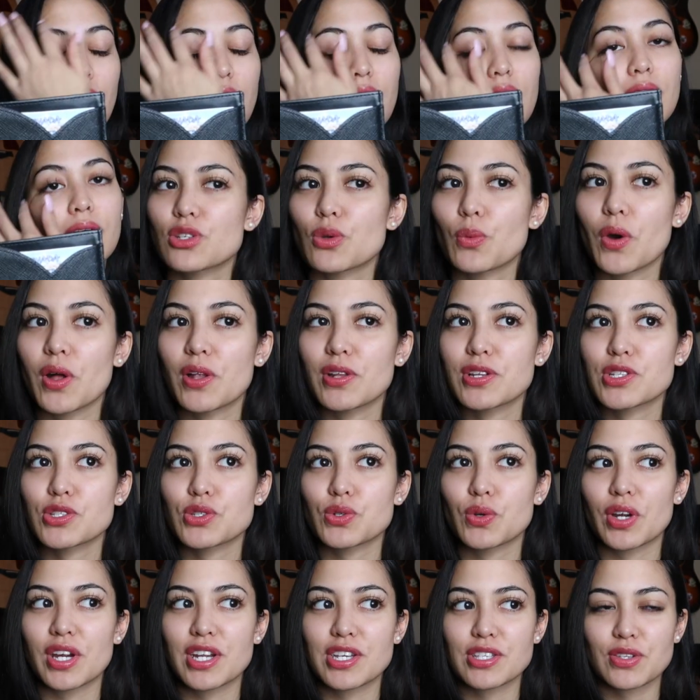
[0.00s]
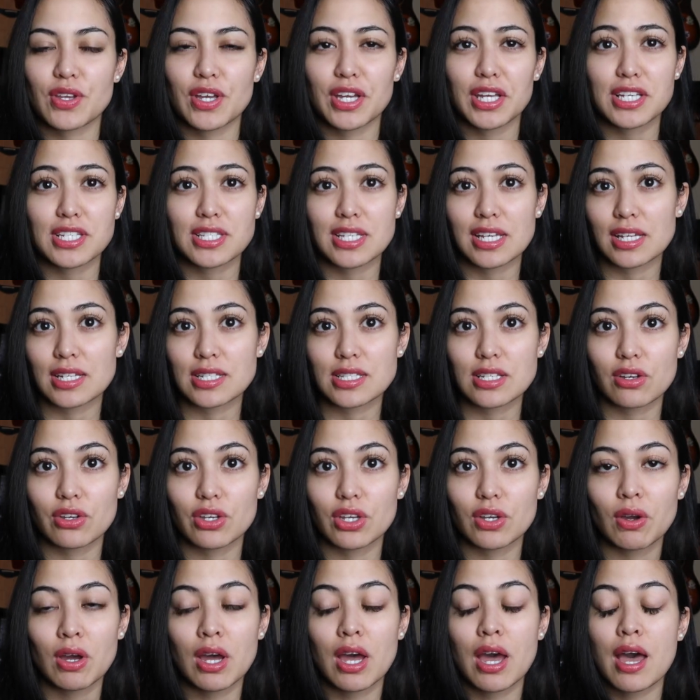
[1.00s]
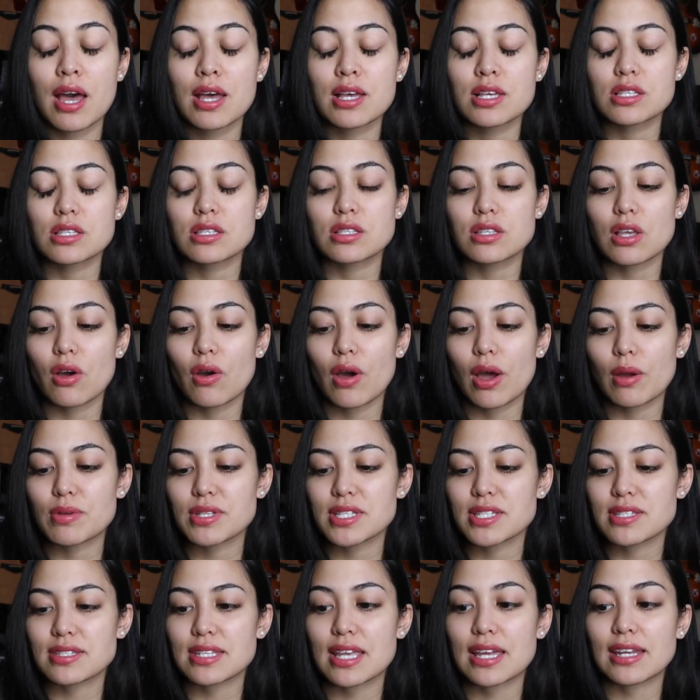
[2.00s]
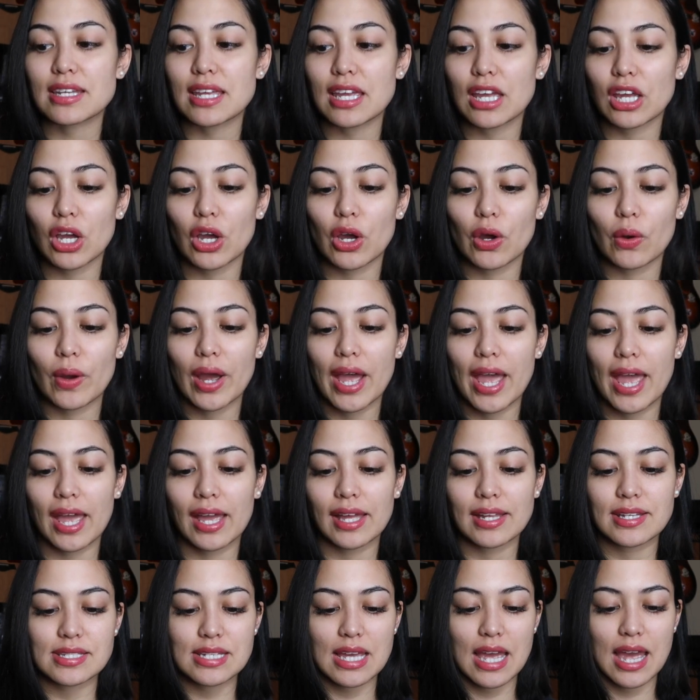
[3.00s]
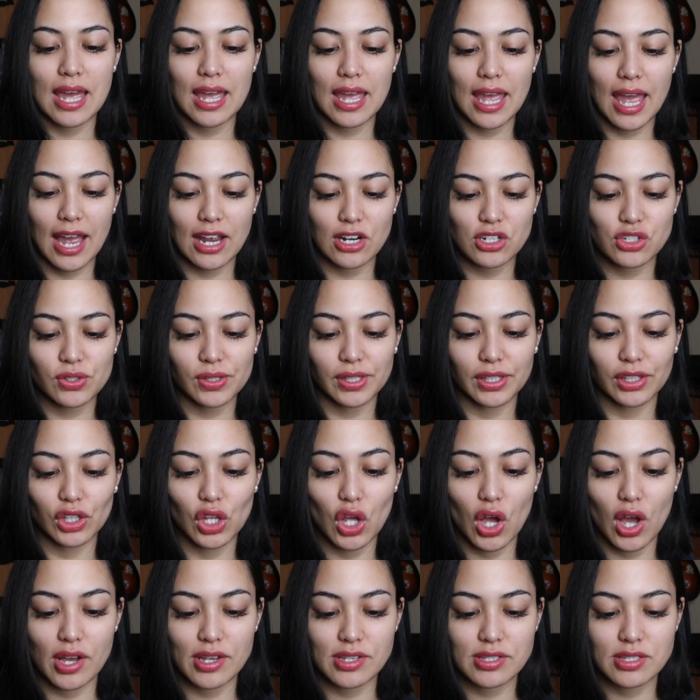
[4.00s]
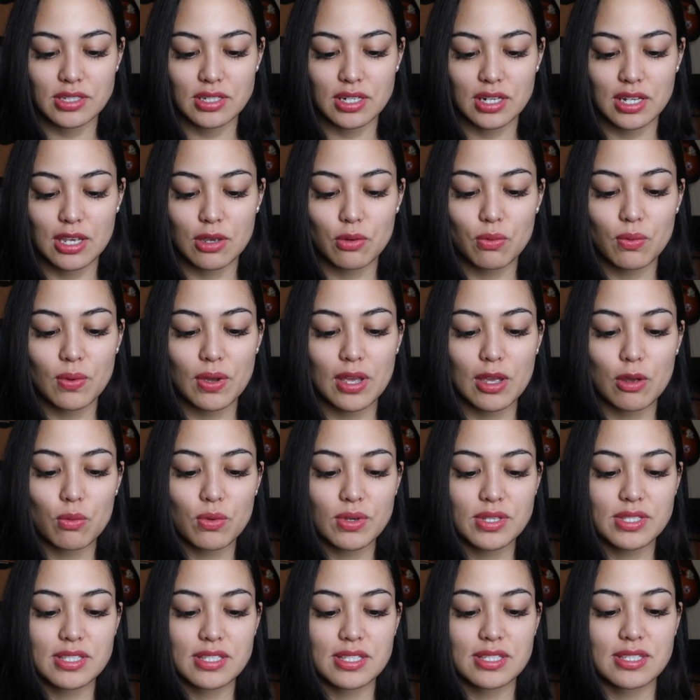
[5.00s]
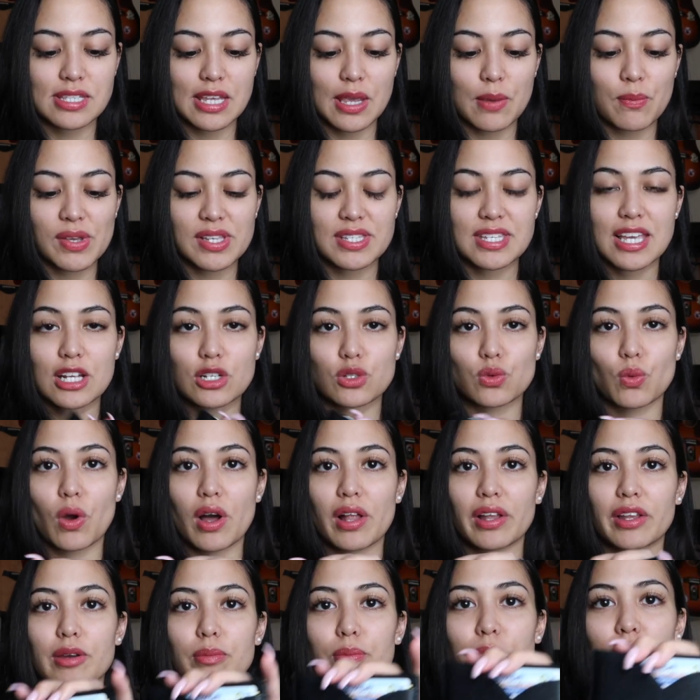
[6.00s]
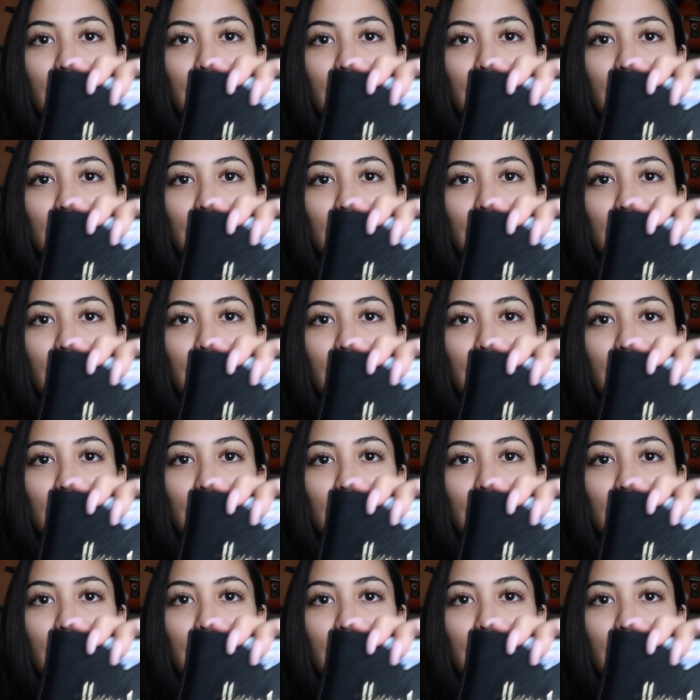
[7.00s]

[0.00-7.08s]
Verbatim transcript: um, it's a wallet story, so I guess I could tell you. So I was in San Diego and I actually lost, it, it was the same exact wallet,